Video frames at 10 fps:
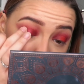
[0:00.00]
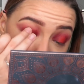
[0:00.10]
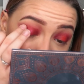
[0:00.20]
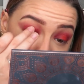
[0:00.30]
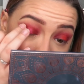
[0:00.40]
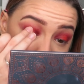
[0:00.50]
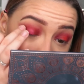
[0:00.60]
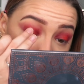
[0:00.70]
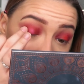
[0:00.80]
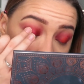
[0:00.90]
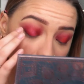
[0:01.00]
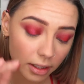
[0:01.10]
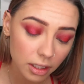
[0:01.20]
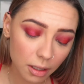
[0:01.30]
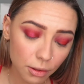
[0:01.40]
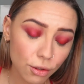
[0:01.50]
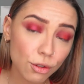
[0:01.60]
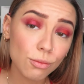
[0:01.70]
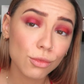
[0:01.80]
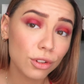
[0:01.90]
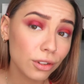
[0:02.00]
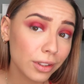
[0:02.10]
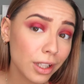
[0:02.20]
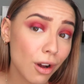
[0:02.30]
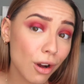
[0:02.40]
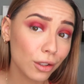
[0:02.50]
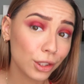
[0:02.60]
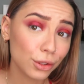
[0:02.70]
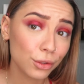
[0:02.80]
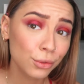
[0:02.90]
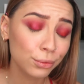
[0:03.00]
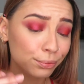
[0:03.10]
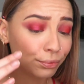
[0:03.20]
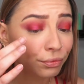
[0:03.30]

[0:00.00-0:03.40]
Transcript: Okay, okay, this is coming through more like a hollow.